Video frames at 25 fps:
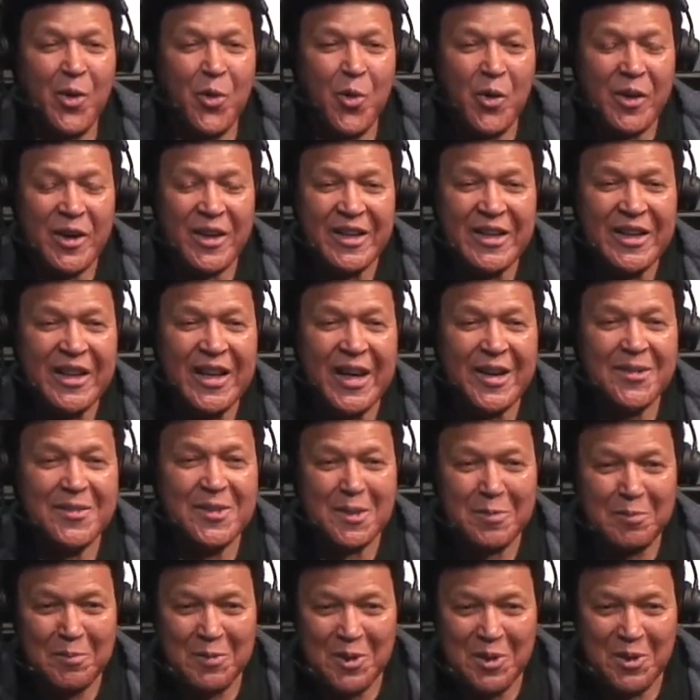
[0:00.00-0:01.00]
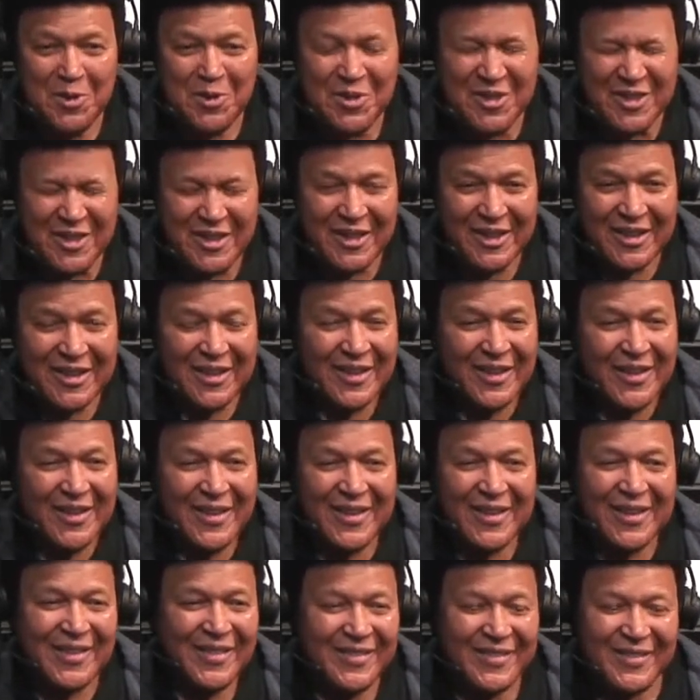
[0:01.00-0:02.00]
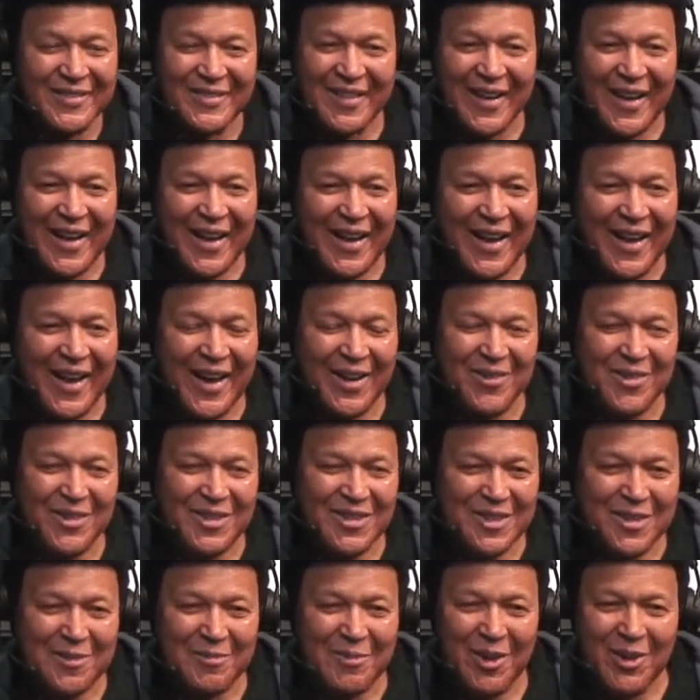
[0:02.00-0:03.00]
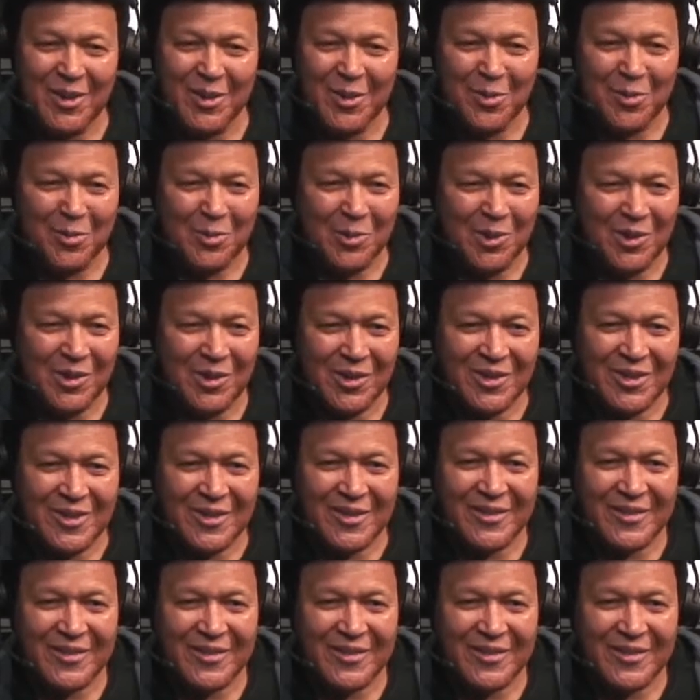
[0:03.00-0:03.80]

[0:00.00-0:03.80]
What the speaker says: when it came to music, I was in my own world.